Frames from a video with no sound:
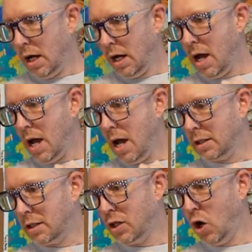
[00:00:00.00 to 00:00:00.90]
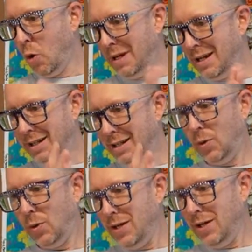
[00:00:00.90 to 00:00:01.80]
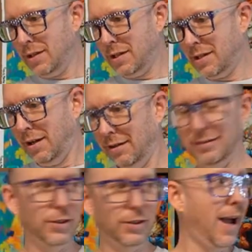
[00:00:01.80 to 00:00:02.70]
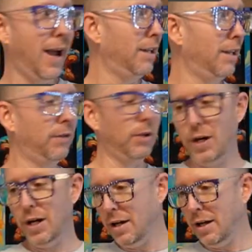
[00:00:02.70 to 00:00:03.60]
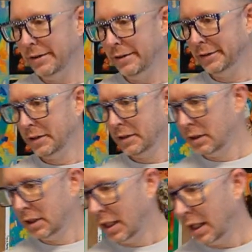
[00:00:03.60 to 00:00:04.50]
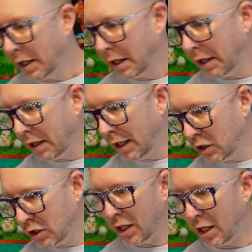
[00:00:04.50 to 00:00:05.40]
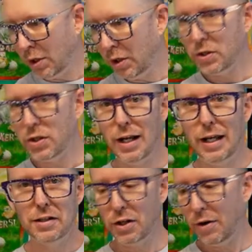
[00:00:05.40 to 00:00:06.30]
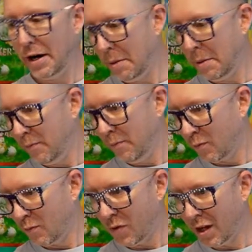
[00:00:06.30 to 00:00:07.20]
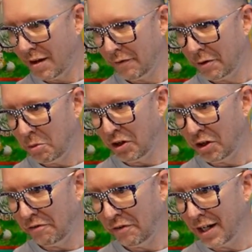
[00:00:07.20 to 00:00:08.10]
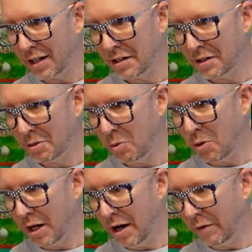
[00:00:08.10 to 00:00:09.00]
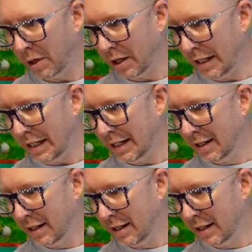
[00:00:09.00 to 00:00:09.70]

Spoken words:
Hey, So Beachy Quilts, Crafty Florida, and NJ Quilts on Instagram. Familiar faces. Good morning, everybody.